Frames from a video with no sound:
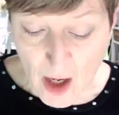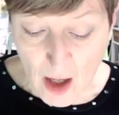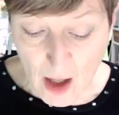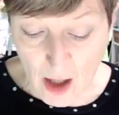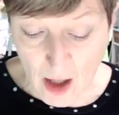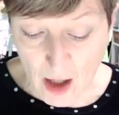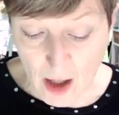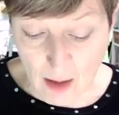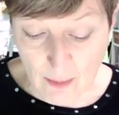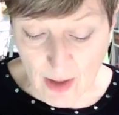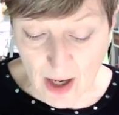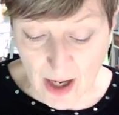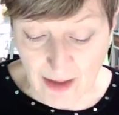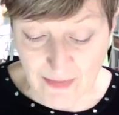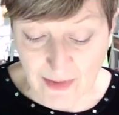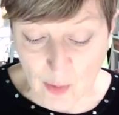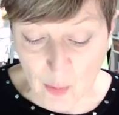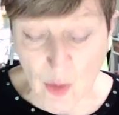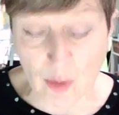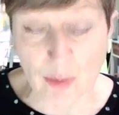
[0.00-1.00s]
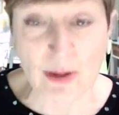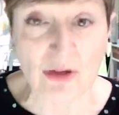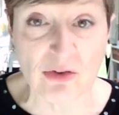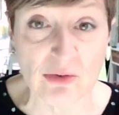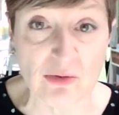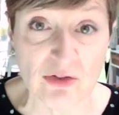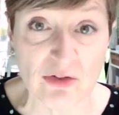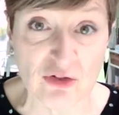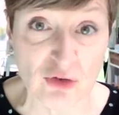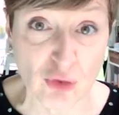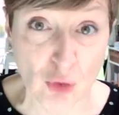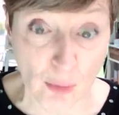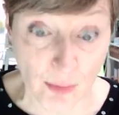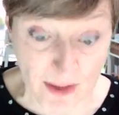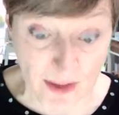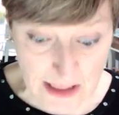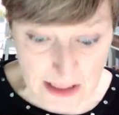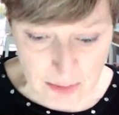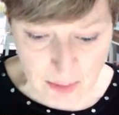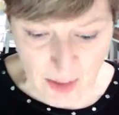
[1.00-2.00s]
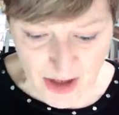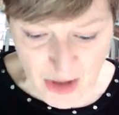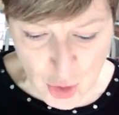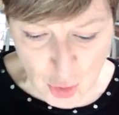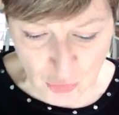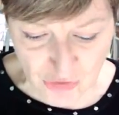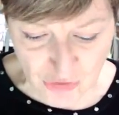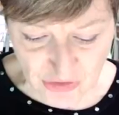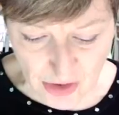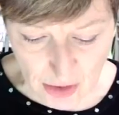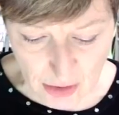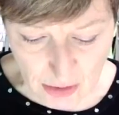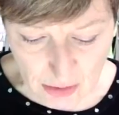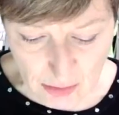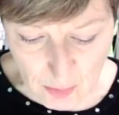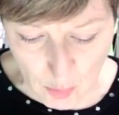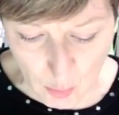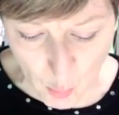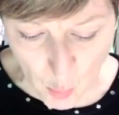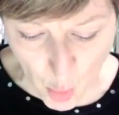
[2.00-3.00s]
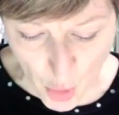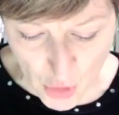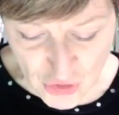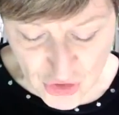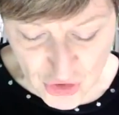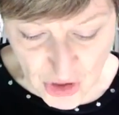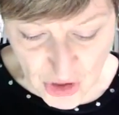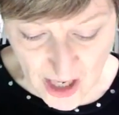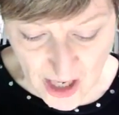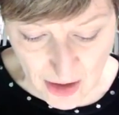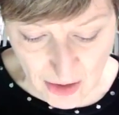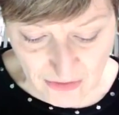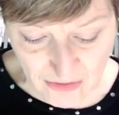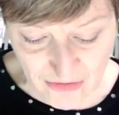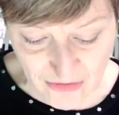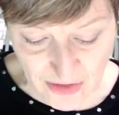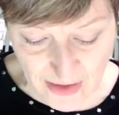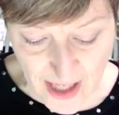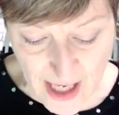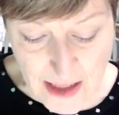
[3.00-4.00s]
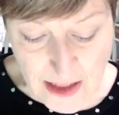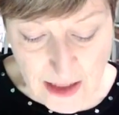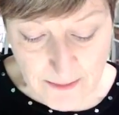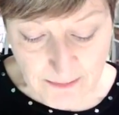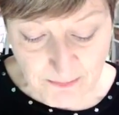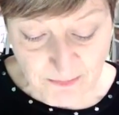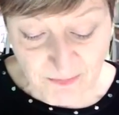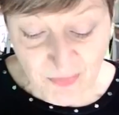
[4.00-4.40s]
Um, and there will be a shopping special, so watch out for that.